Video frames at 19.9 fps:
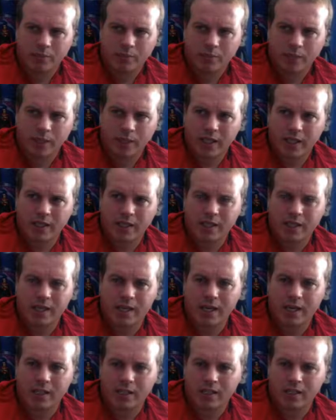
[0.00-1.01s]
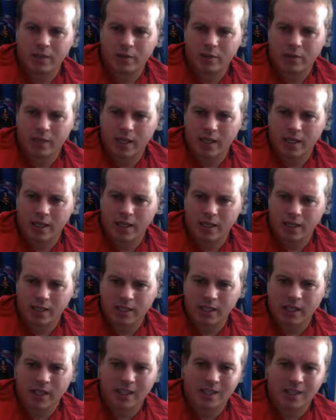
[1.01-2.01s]
he did anything outstanding. I
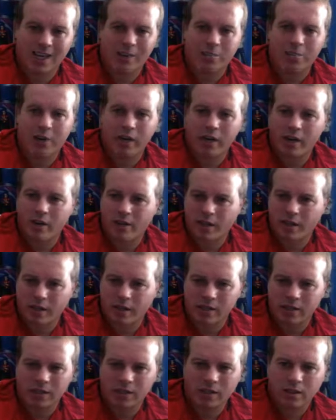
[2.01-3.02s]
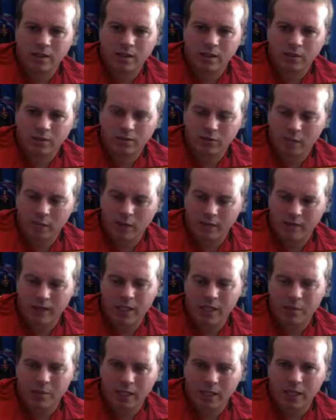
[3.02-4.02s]
think in that period, from when Van
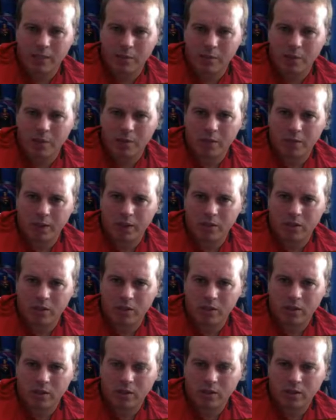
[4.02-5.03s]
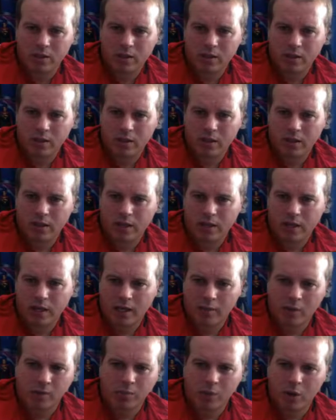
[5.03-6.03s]
der Beek came on the pitch,
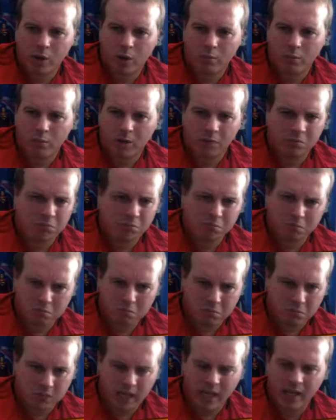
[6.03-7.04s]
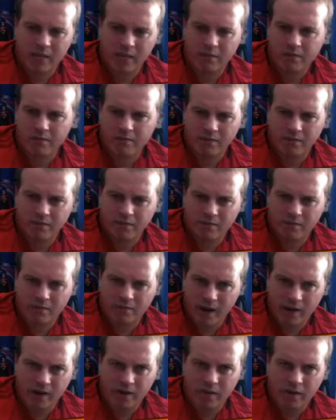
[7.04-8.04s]
him and Pogba played
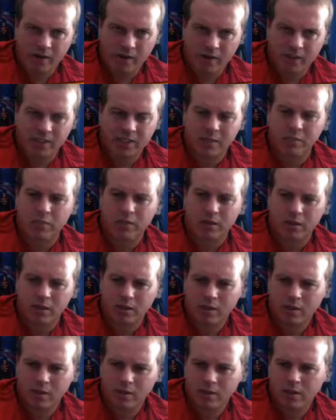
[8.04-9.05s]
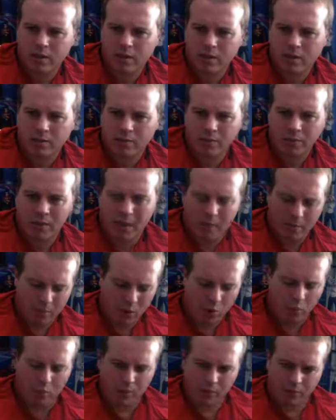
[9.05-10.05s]
very, very similar from that
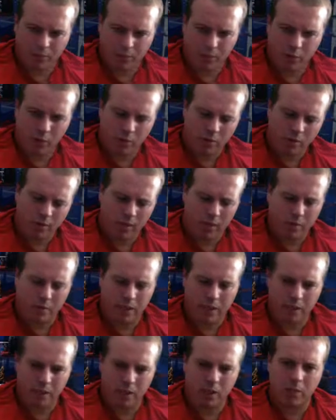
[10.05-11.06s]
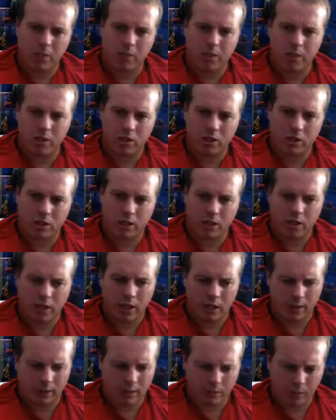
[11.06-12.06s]
moment. From the moment Van der Beek came on the pitch,
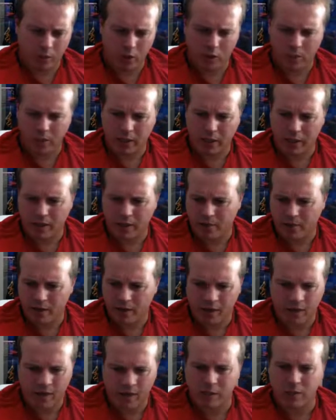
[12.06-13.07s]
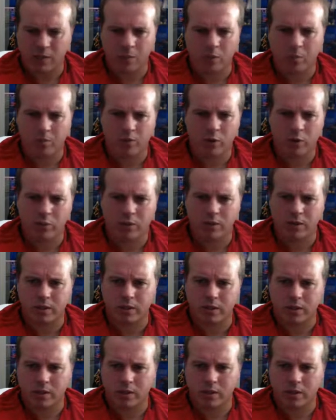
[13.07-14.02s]
him and Pogba had very, very similar performances.